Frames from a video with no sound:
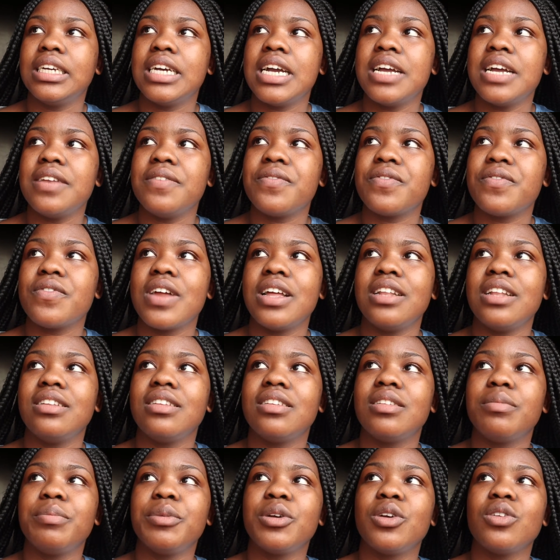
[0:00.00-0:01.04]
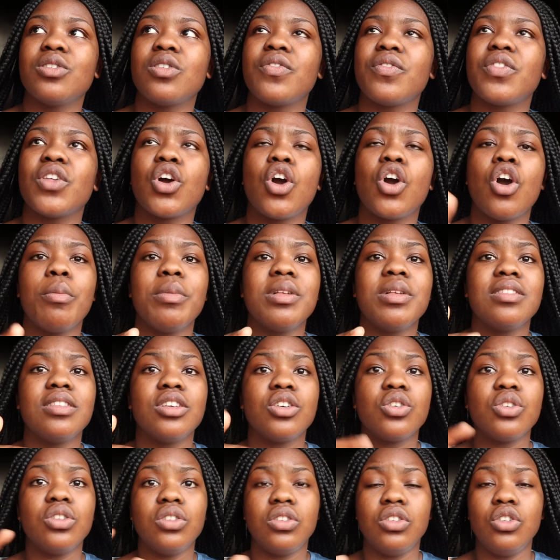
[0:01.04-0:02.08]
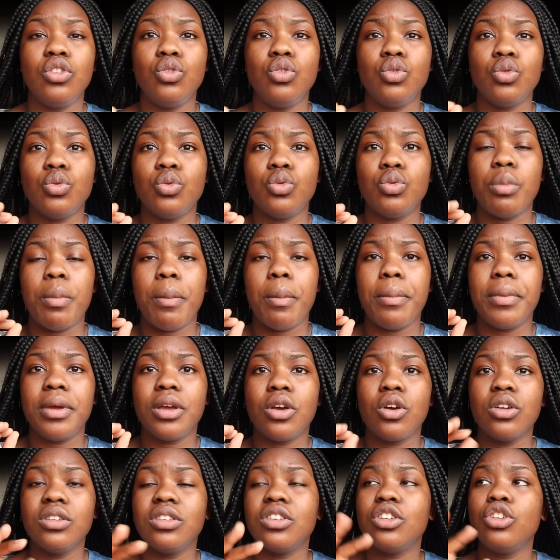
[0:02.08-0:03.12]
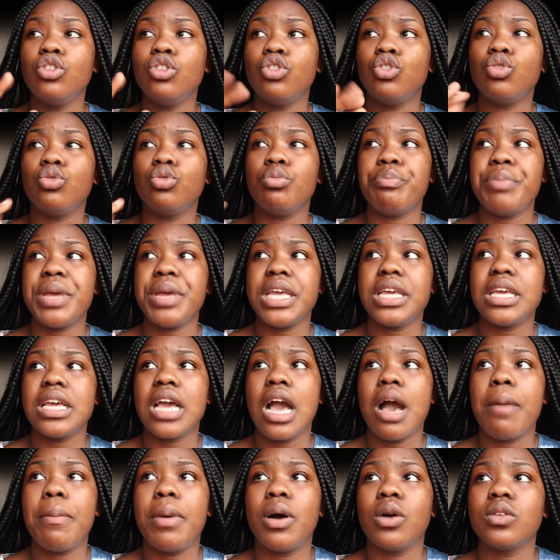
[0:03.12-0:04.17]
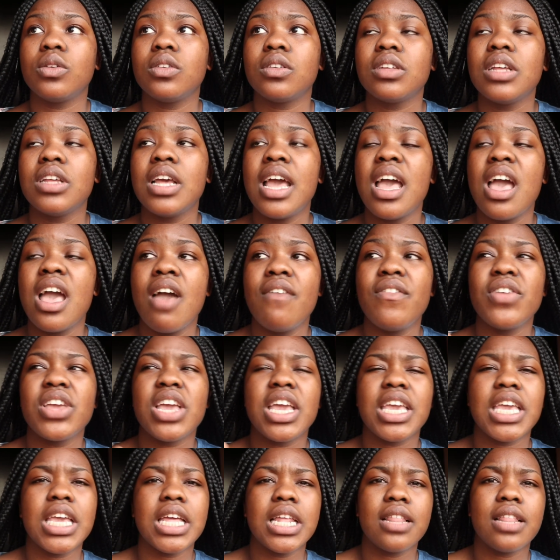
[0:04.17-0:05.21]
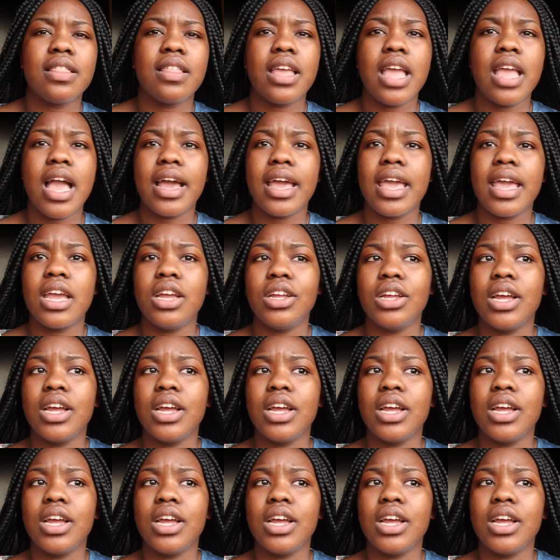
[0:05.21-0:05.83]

in front because of the comments he continued to make about having a kid at a young